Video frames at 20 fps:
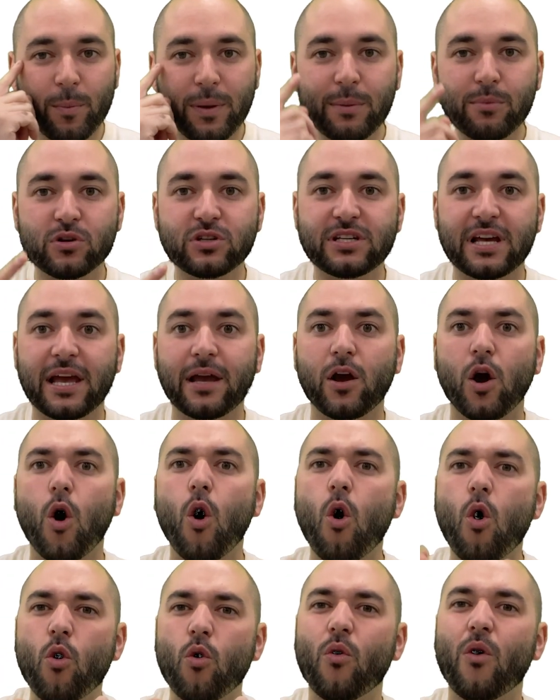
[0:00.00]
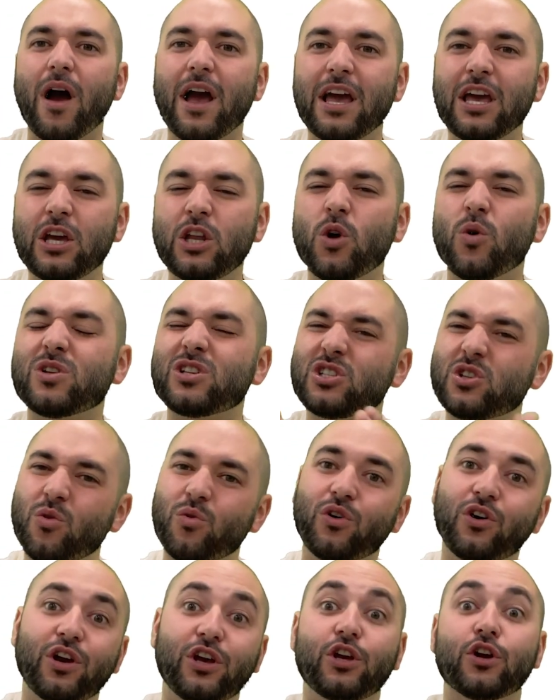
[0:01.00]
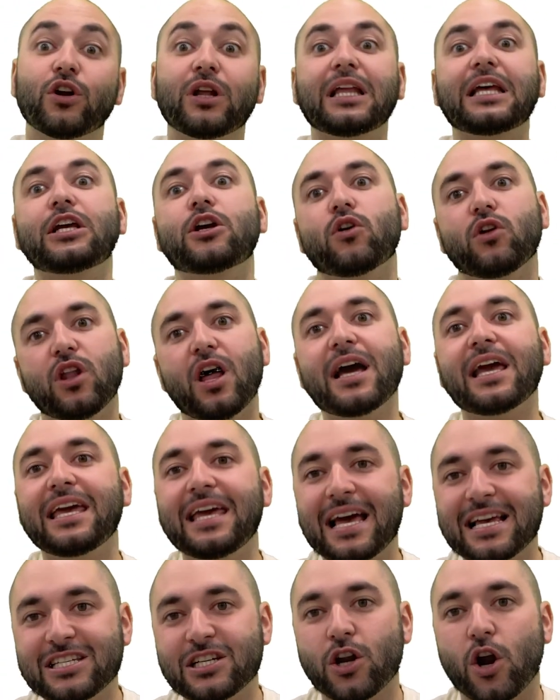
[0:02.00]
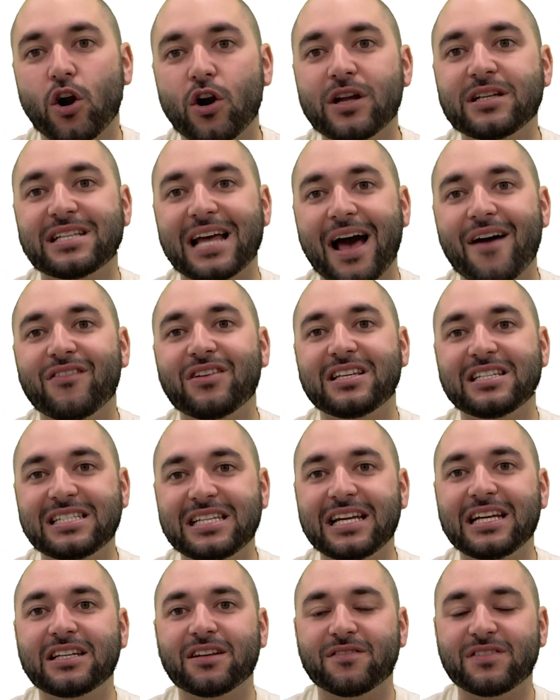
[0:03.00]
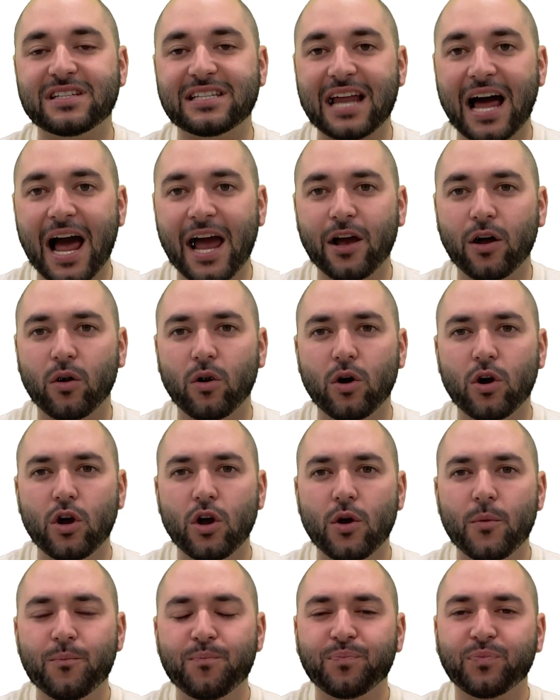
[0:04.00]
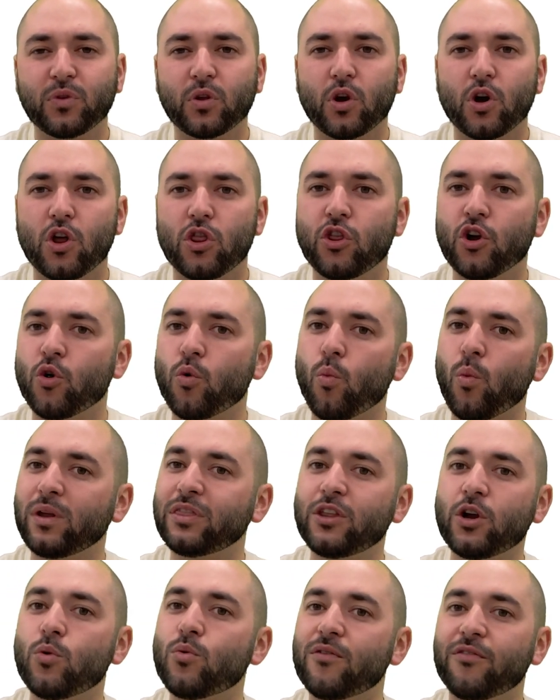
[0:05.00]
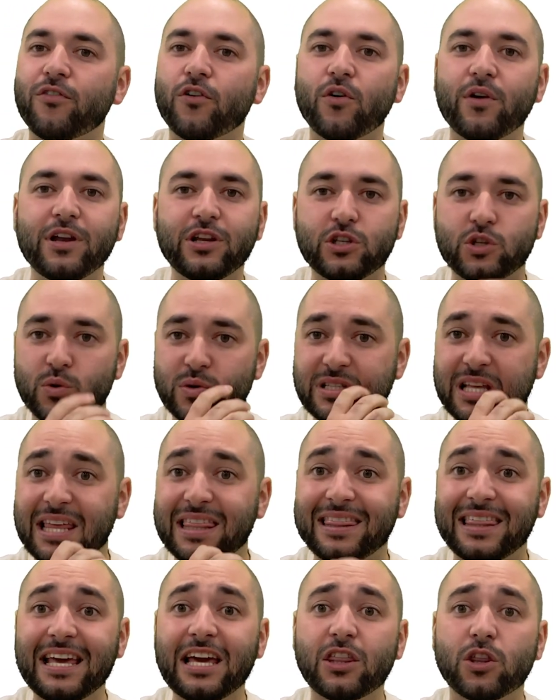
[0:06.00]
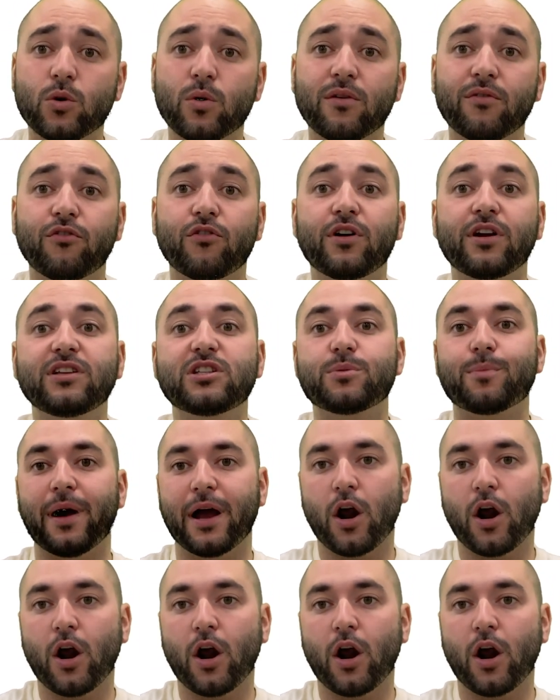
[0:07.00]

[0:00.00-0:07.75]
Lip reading: people saying, you're lucky as an artist to have a distinctive style, what they're referring to is they think they're referring to my